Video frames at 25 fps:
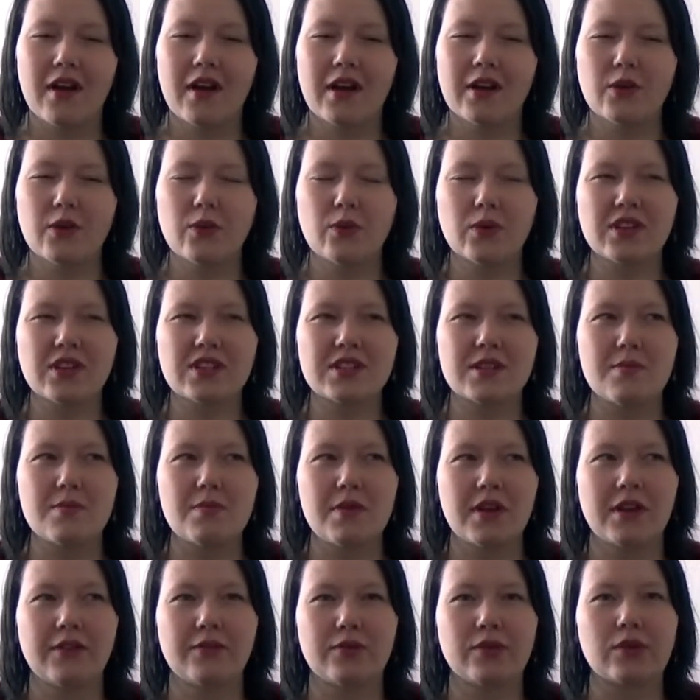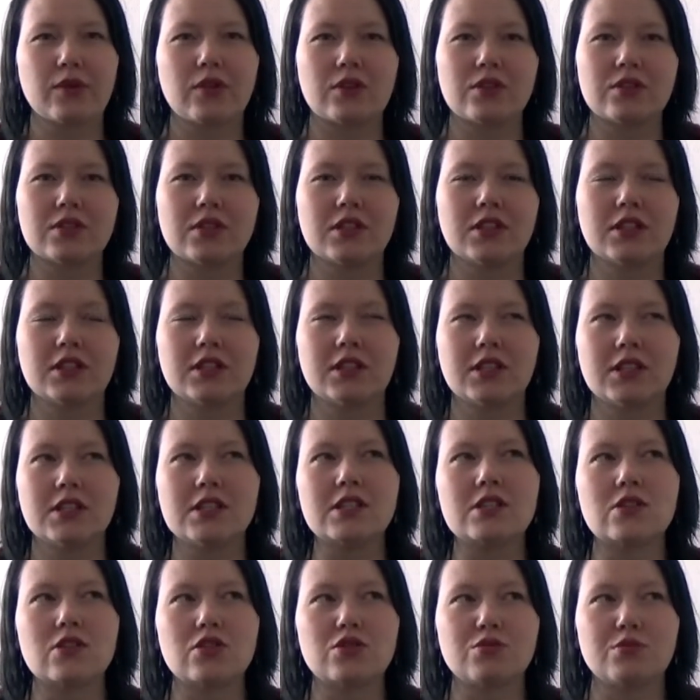I don't want to say painful because it
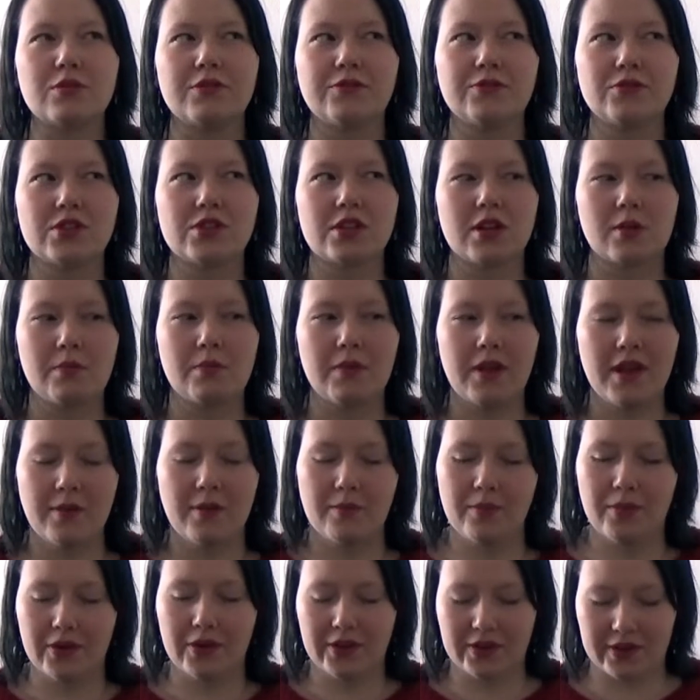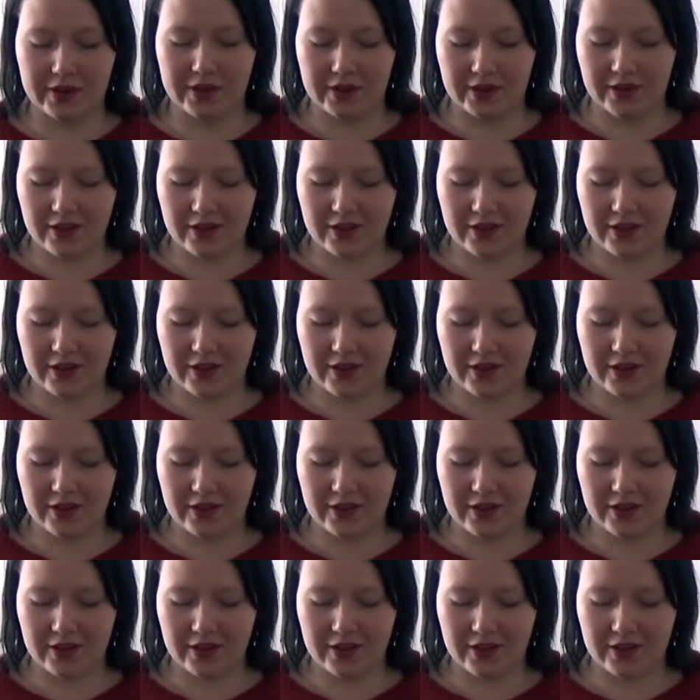didn't cause me physical pain, but